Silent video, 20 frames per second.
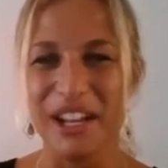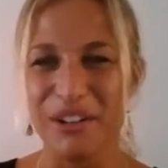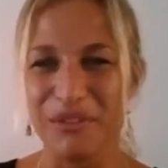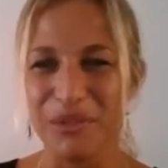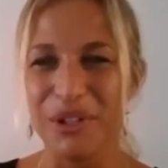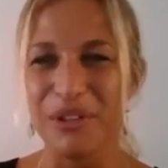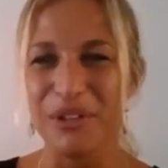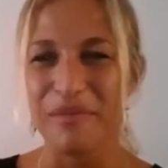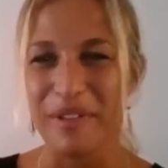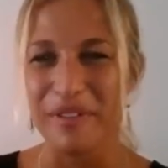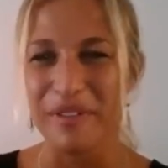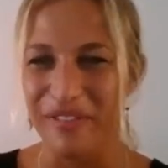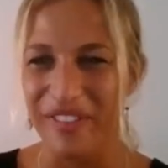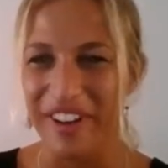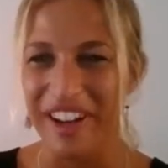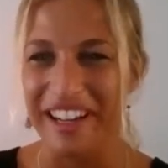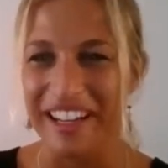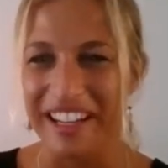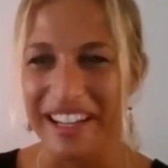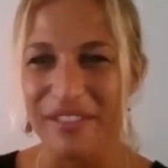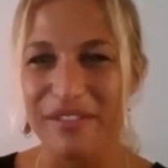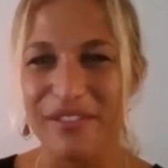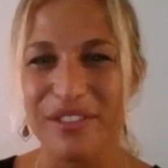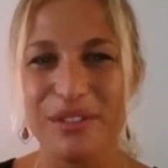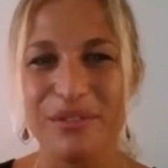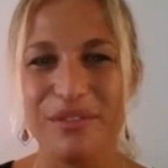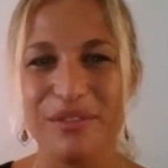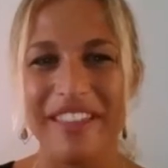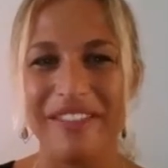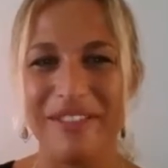It would have been funny if
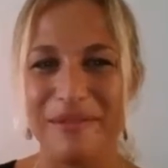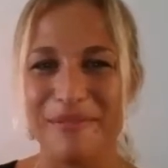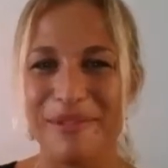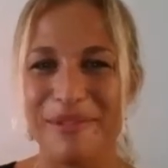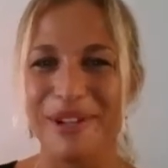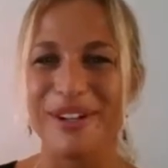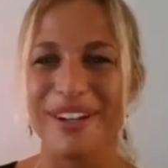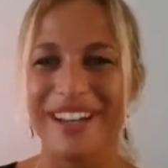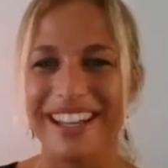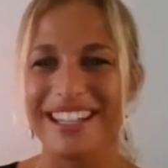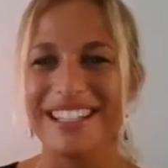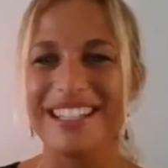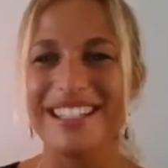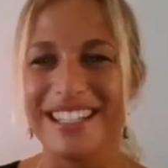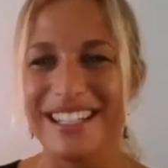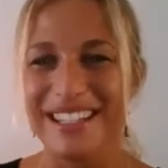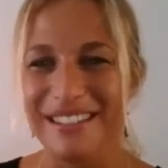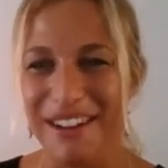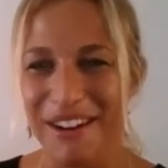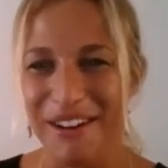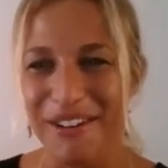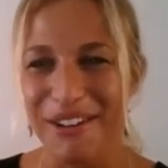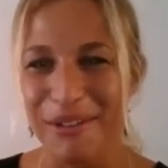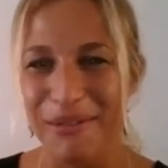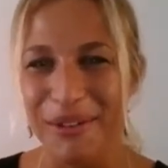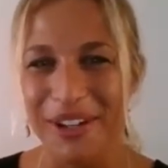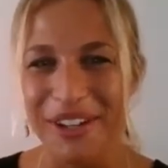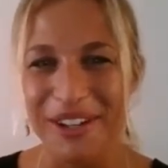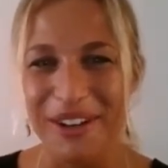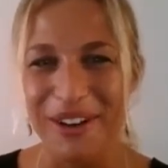you read the book and he didn't know you
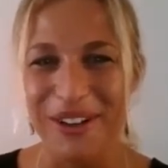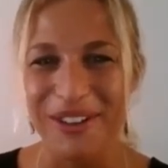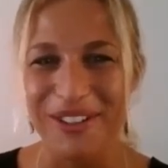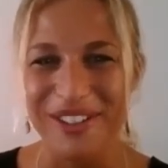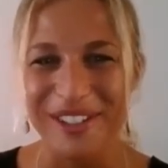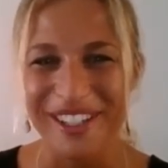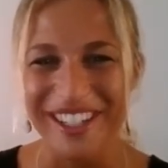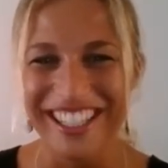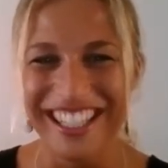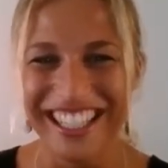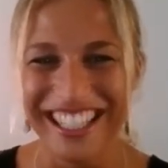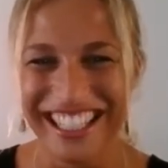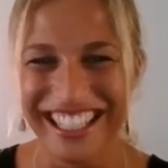were the author.